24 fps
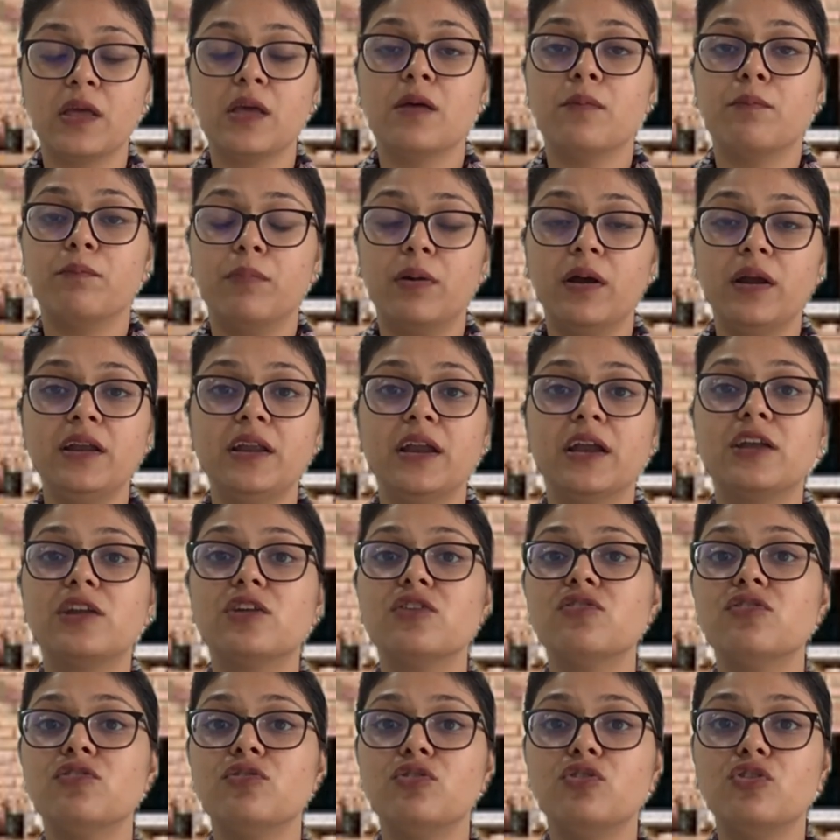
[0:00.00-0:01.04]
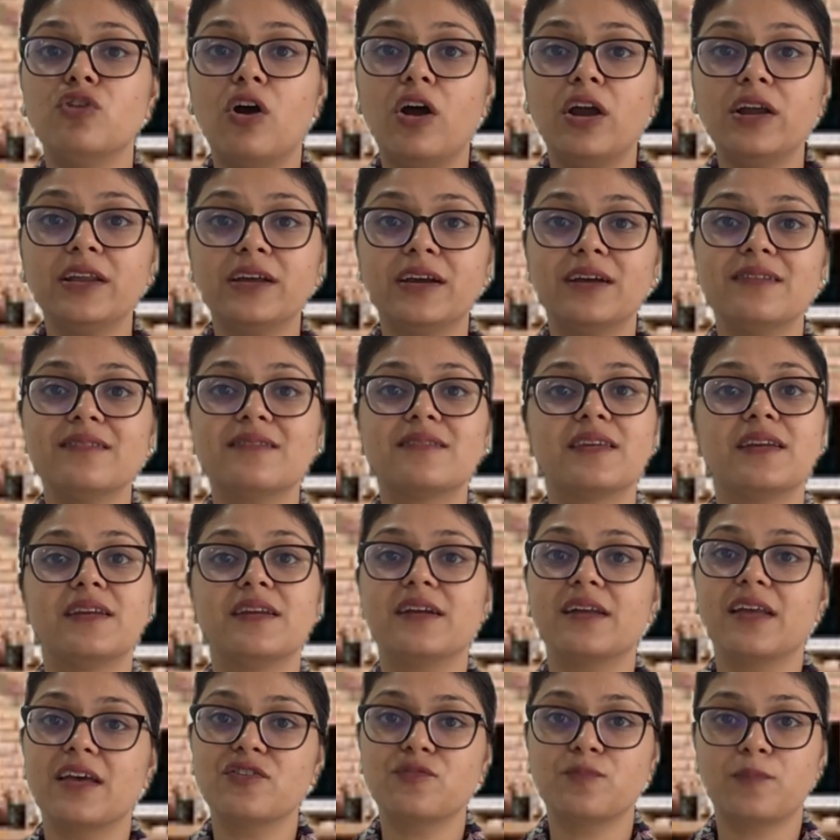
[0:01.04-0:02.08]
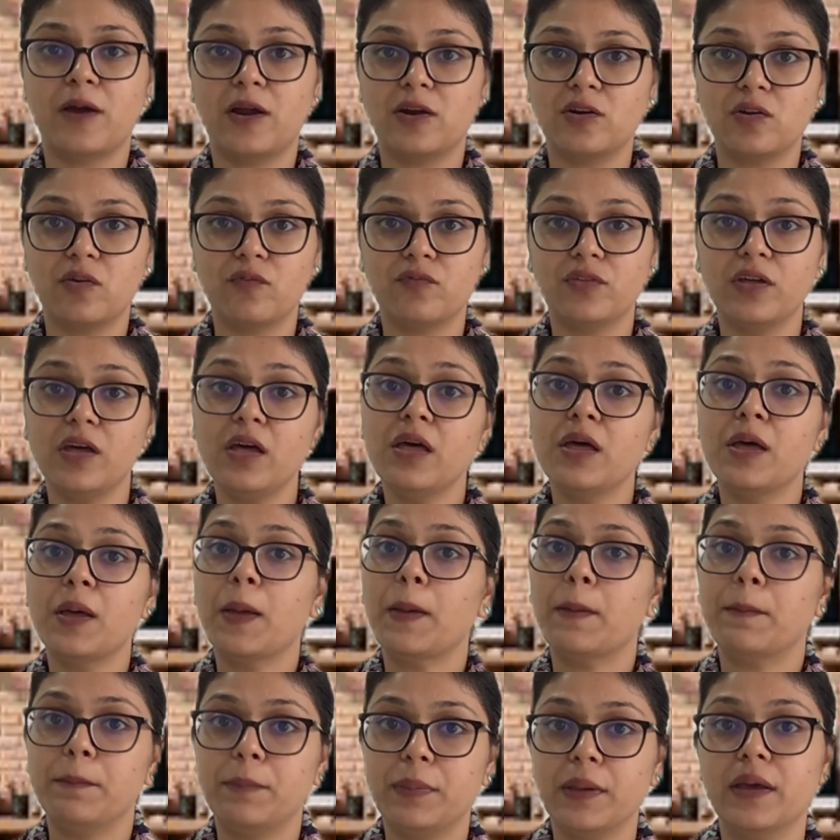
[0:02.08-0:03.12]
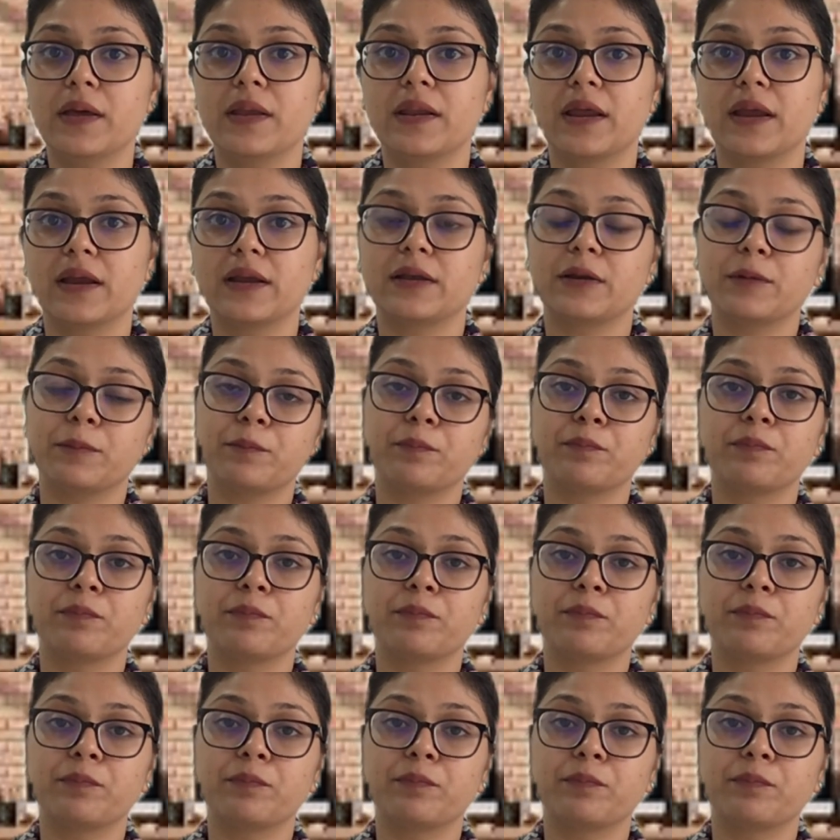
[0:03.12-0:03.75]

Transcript: but it is not considered as part of the Bear Act.